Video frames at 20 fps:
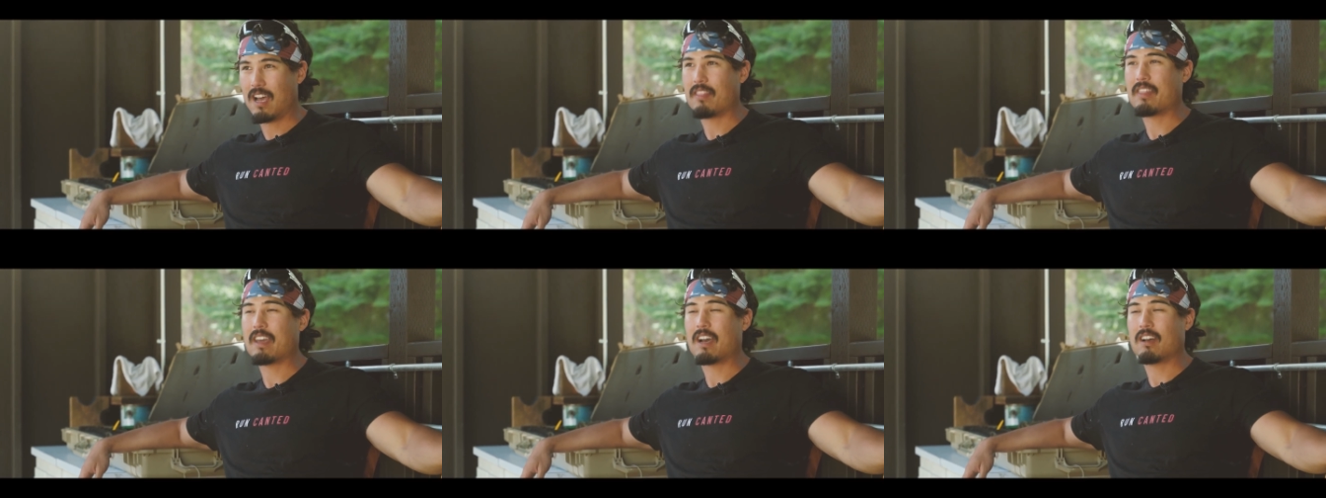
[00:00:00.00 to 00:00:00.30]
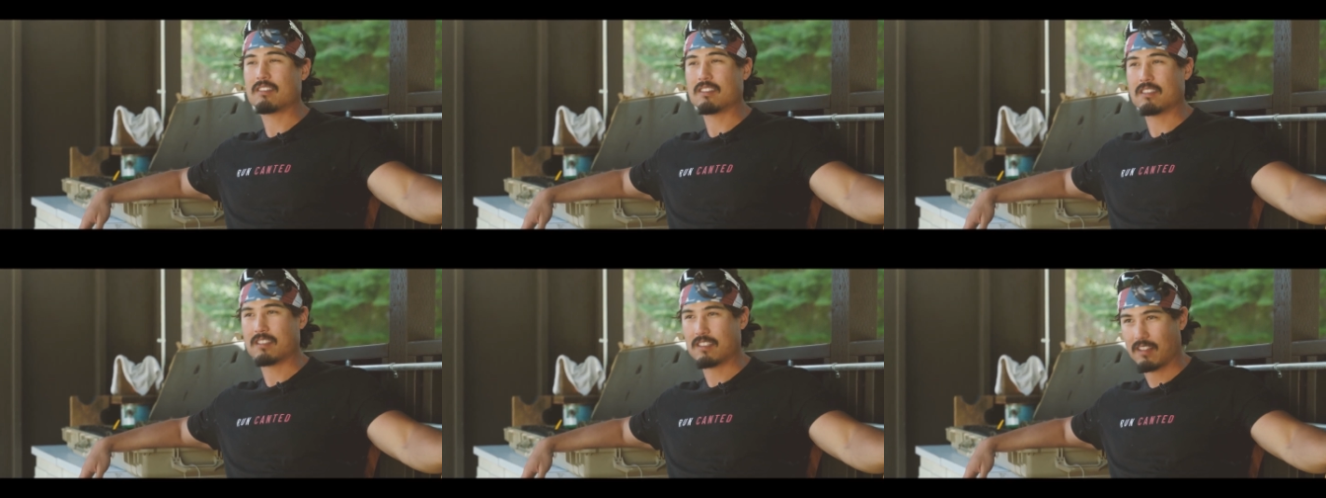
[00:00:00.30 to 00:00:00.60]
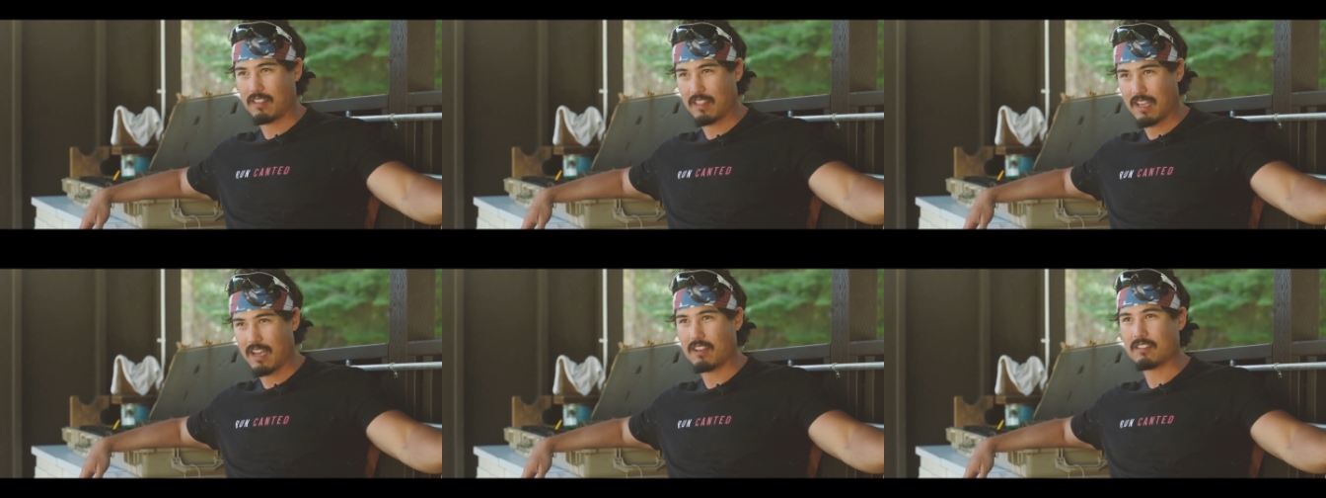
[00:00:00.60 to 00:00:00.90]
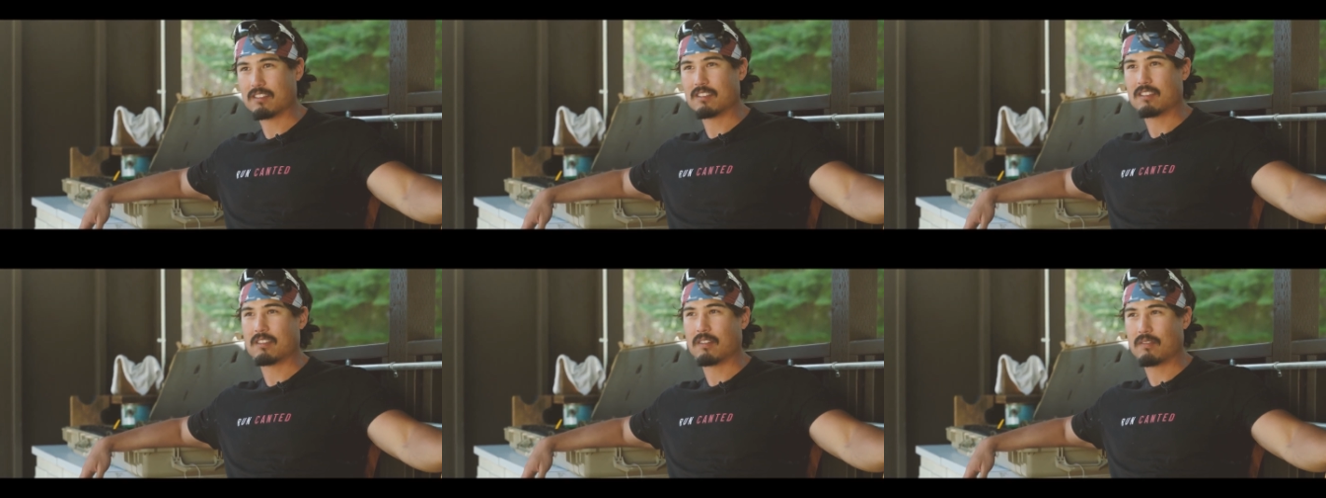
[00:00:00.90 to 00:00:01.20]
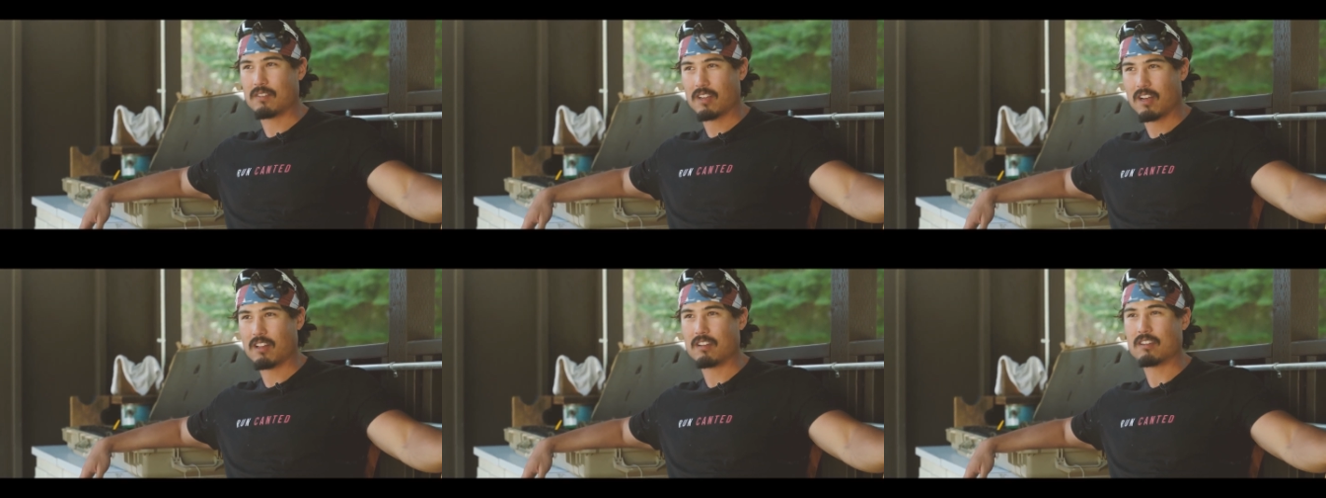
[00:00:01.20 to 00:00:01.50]
thousands and thousands
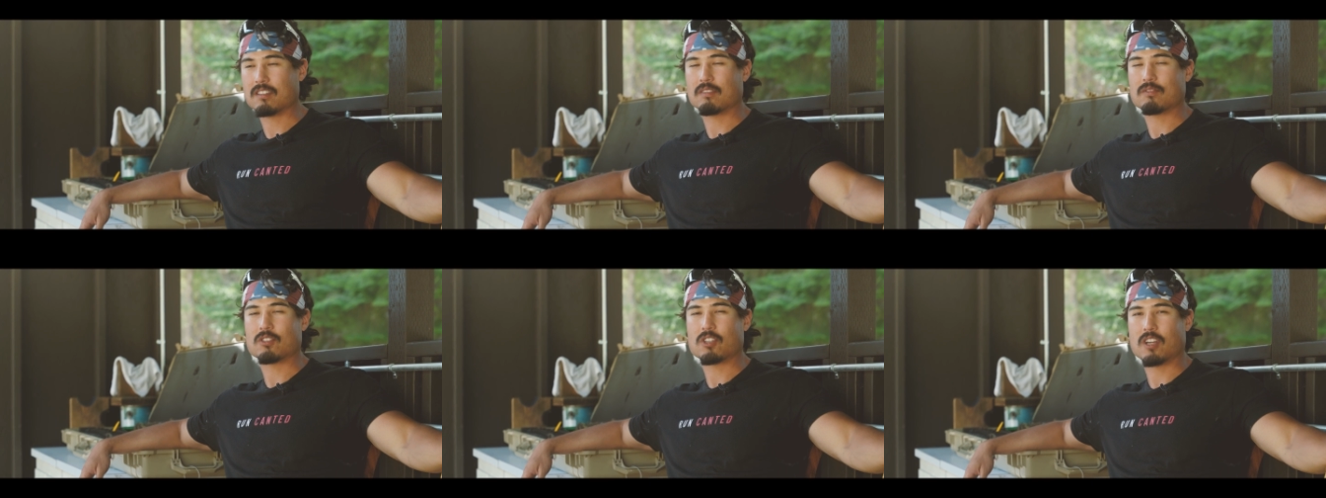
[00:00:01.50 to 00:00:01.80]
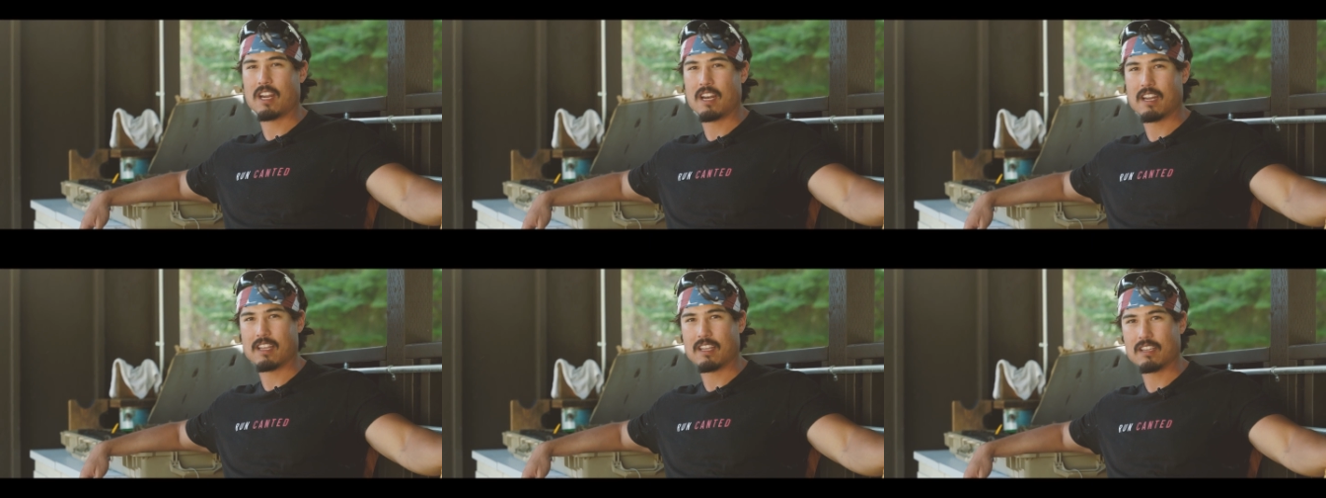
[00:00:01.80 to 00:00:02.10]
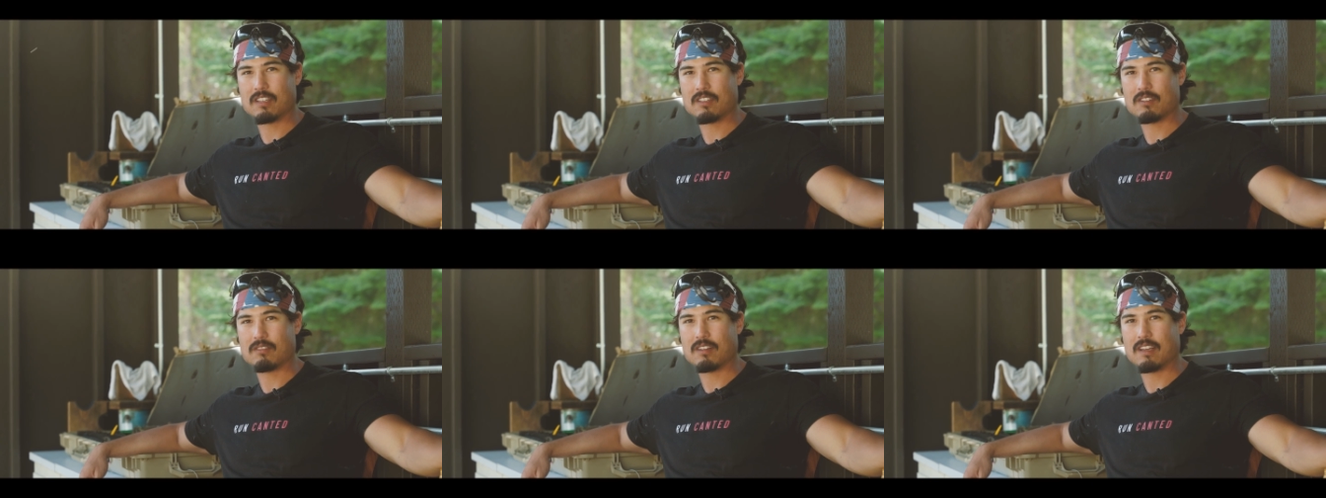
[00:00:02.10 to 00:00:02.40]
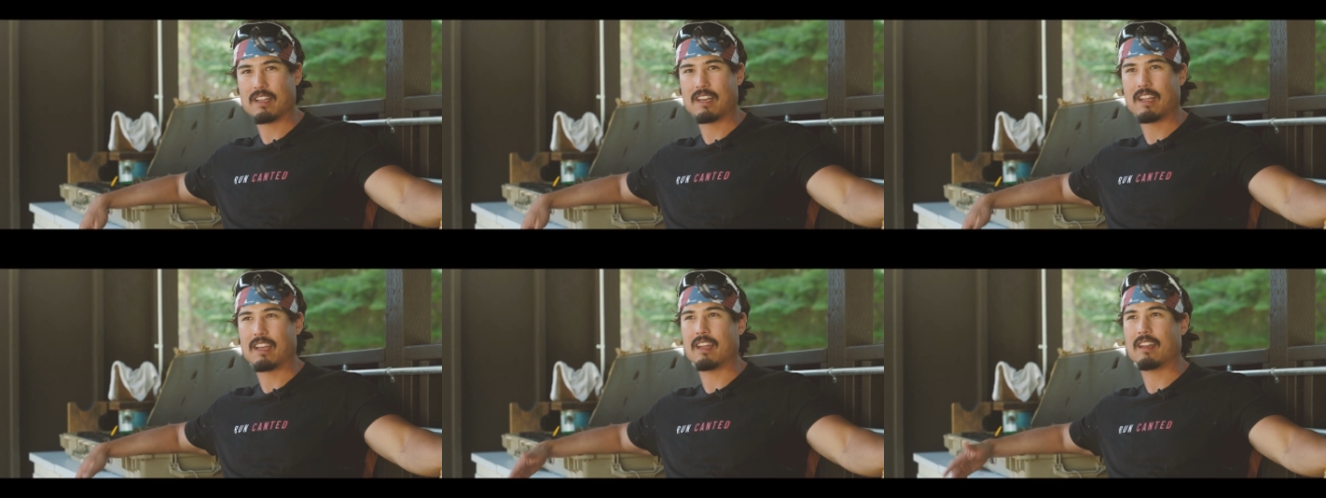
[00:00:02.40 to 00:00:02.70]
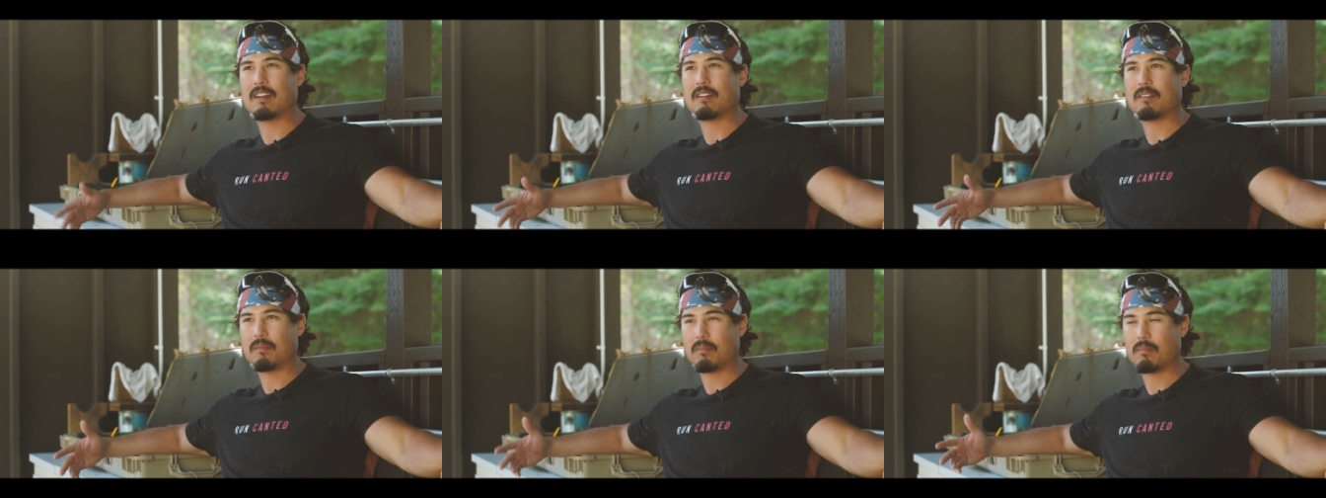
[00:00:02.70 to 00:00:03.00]
of dollars of training into it
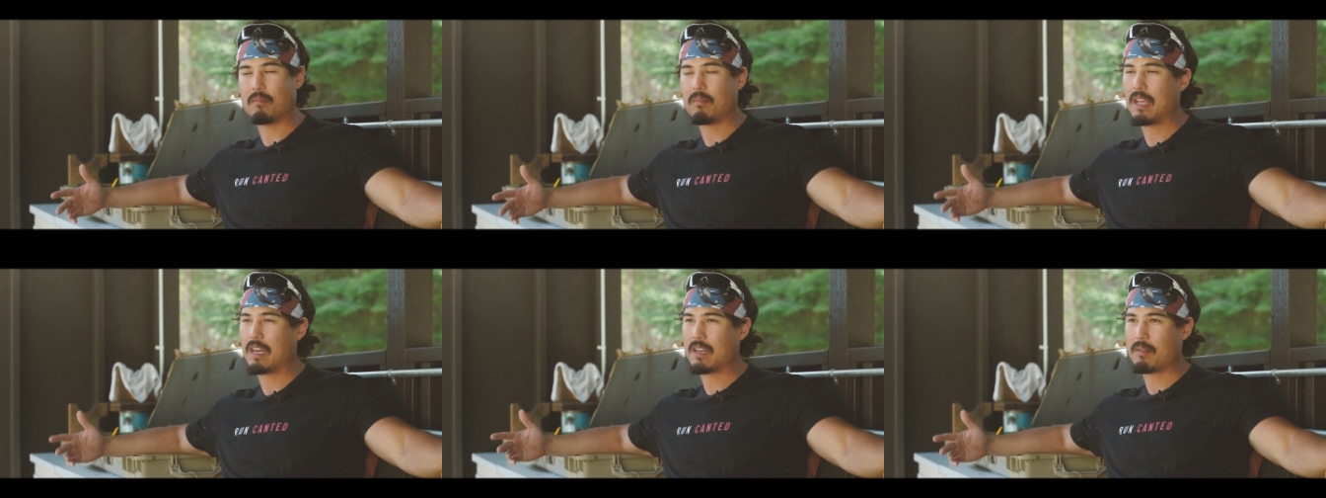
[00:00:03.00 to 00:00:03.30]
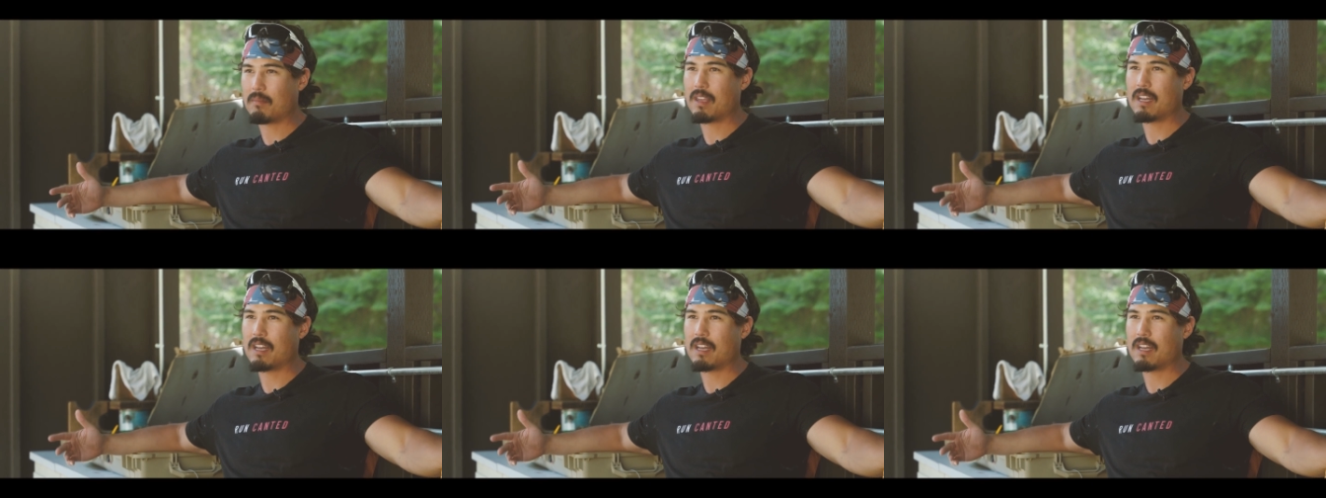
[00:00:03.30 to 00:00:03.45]
and many,